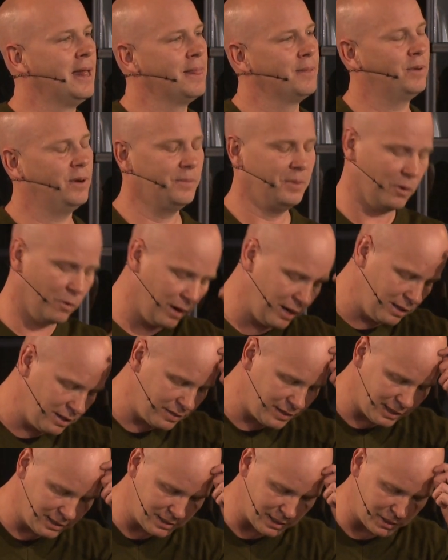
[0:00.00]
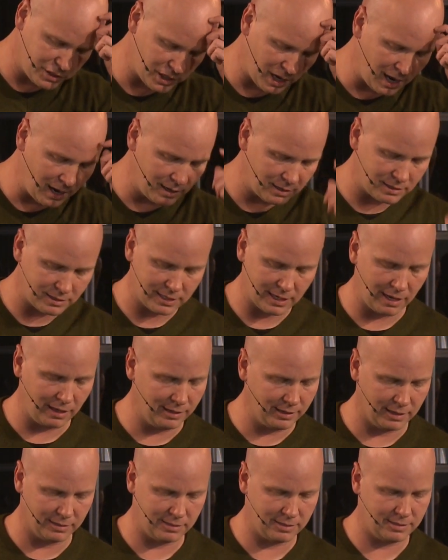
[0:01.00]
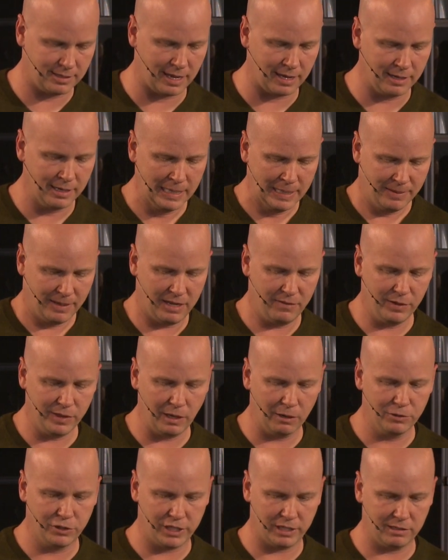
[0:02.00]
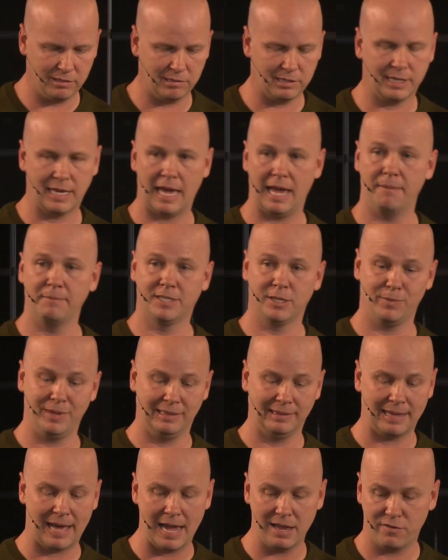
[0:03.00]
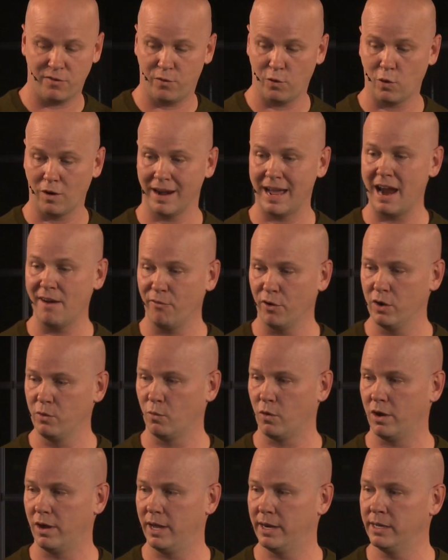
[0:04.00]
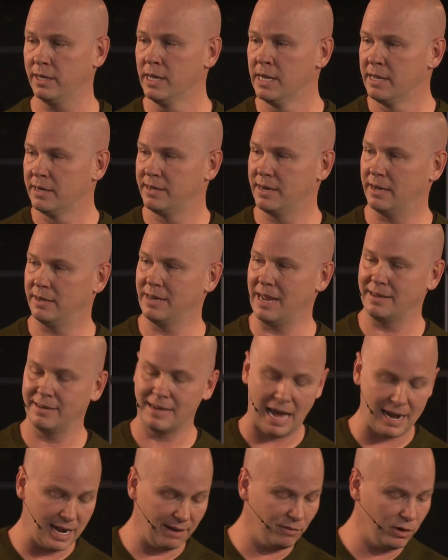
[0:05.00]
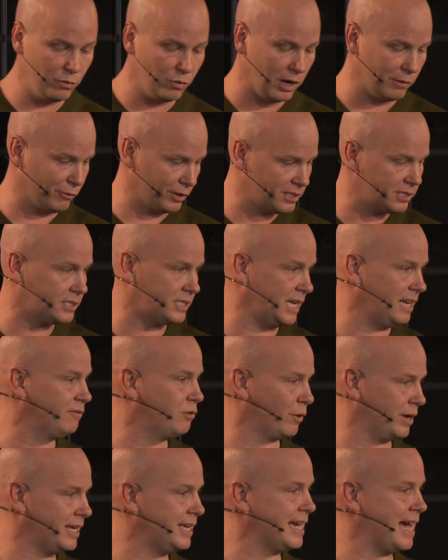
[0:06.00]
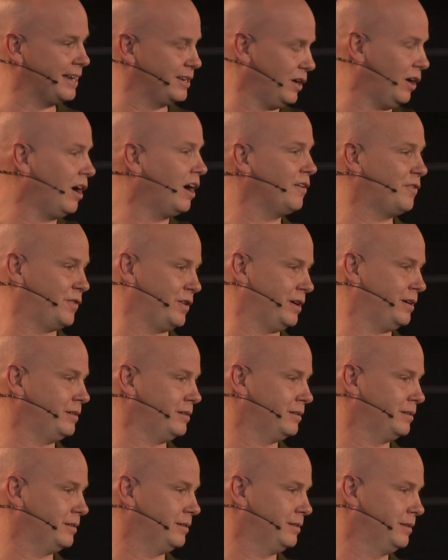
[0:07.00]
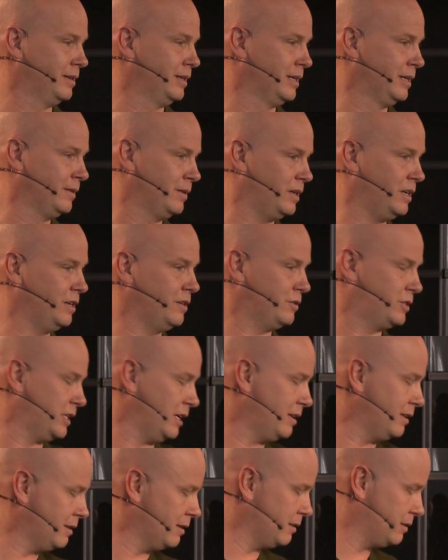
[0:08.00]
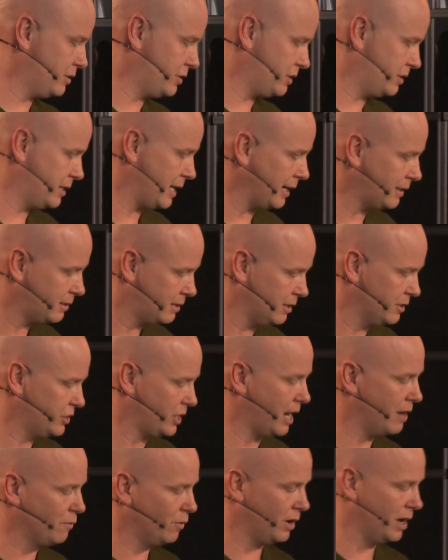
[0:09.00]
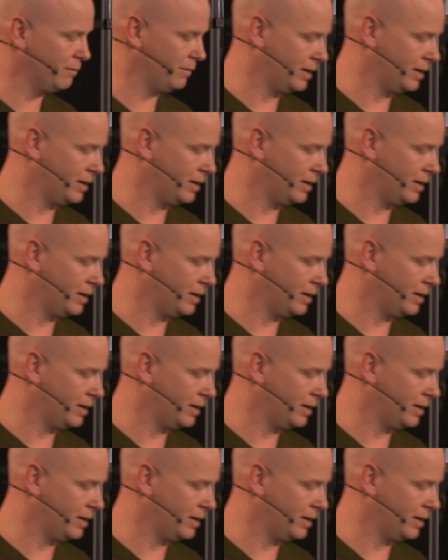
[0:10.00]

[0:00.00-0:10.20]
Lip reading: But one of the things that John is telling us is that even though Jesus came to be light for everyone, not everyone received what he had to offer. You see it in the text in John 1